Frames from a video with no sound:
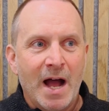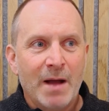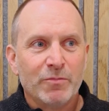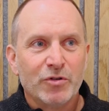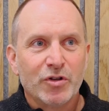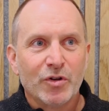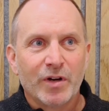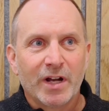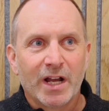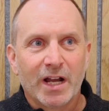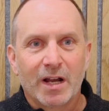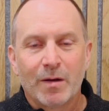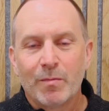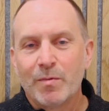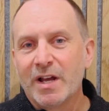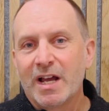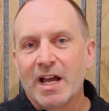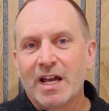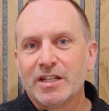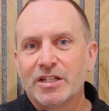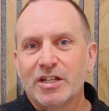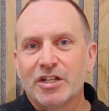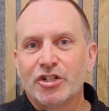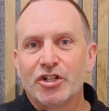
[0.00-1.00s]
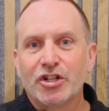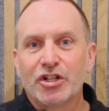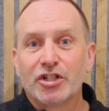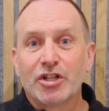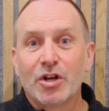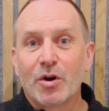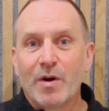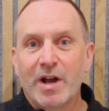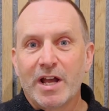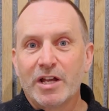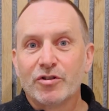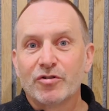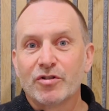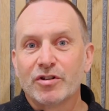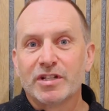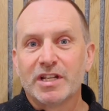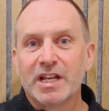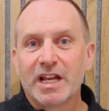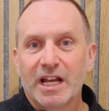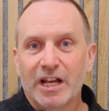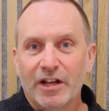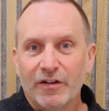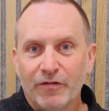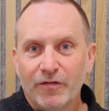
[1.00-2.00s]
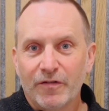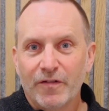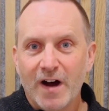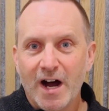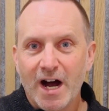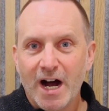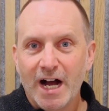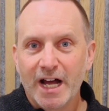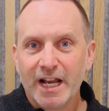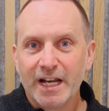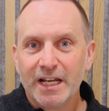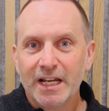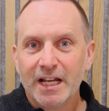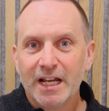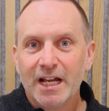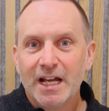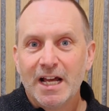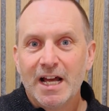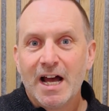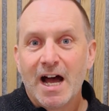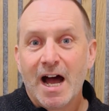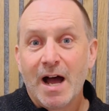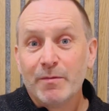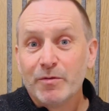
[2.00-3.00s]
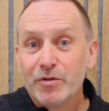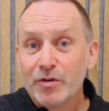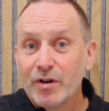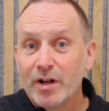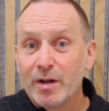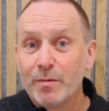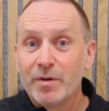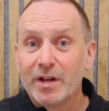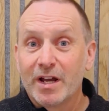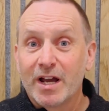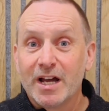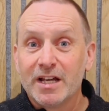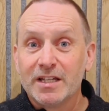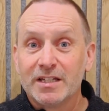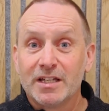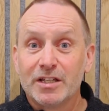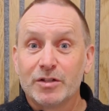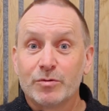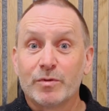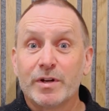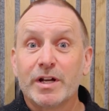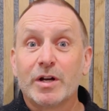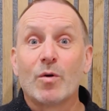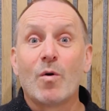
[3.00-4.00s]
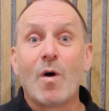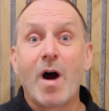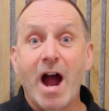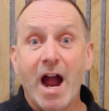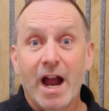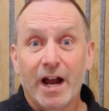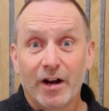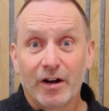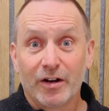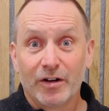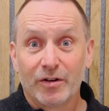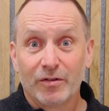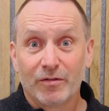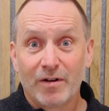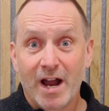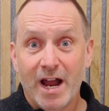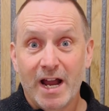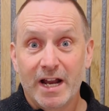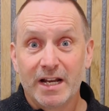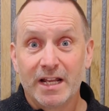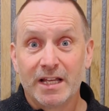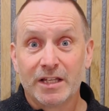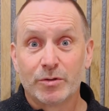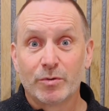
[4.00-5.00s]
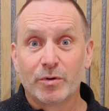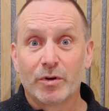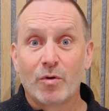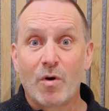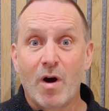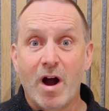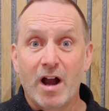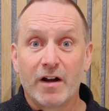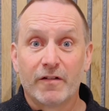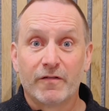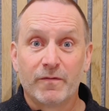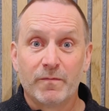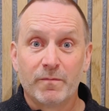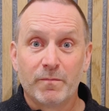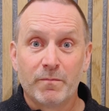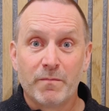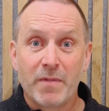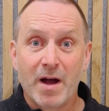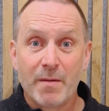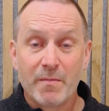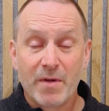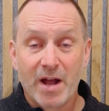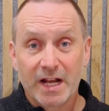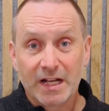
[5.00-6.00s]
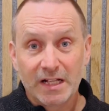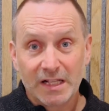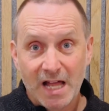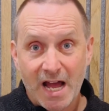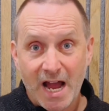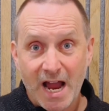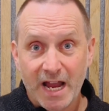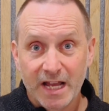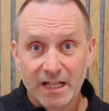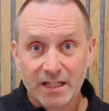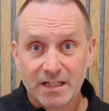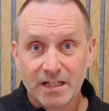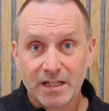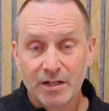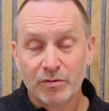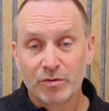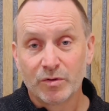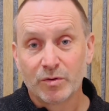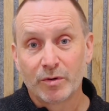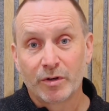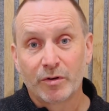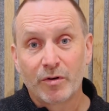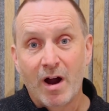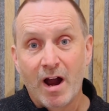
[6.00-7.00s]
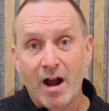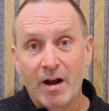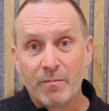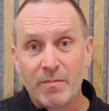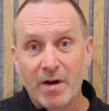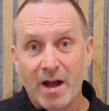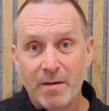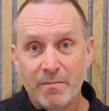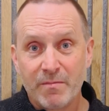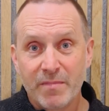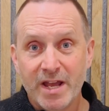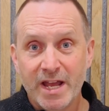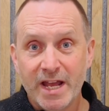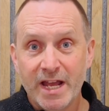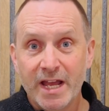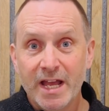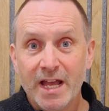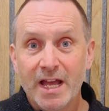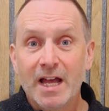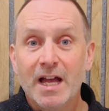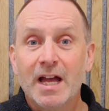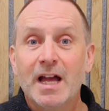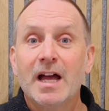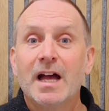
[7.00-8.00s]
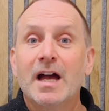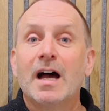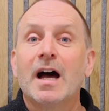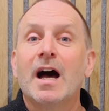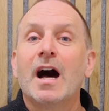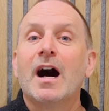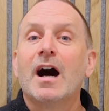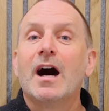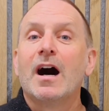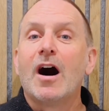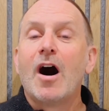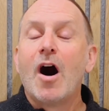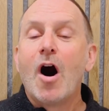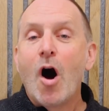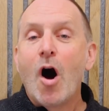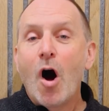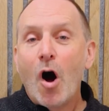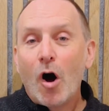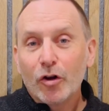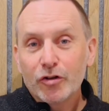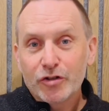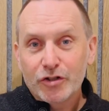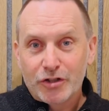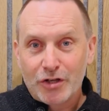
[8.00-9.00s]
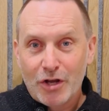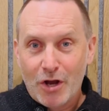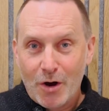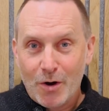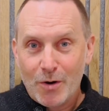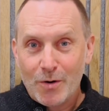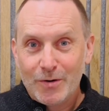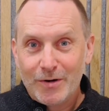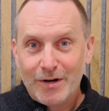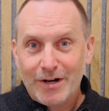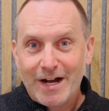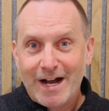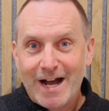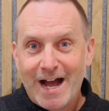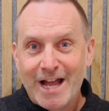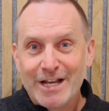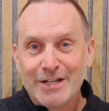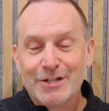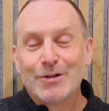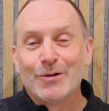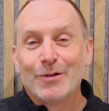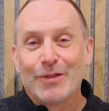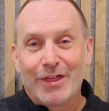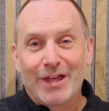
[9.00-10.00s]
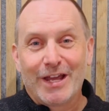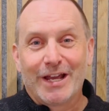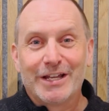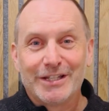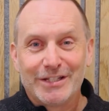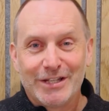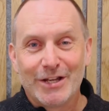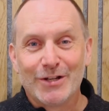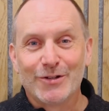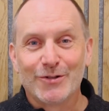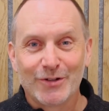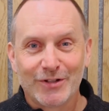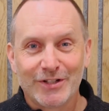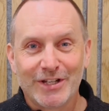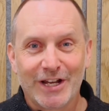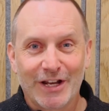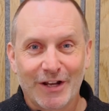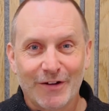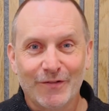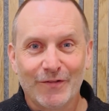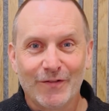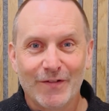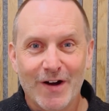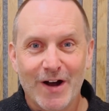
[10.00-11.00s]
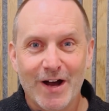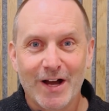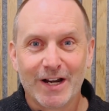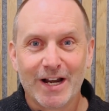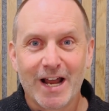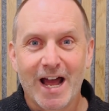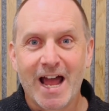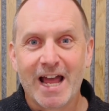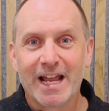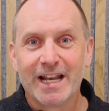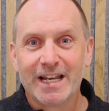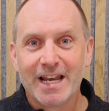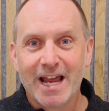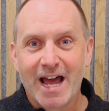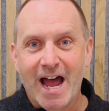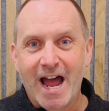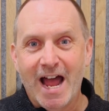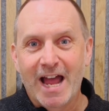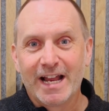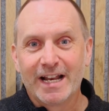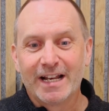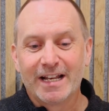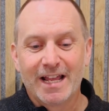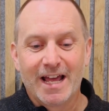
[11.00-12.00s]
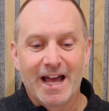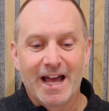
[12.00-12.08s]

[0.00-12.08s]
doing it because it's just so interesting and fun. I'm doing it because it's required, right? It's required by my clients. It was required by me. Also, I do think it's interesting and fun. I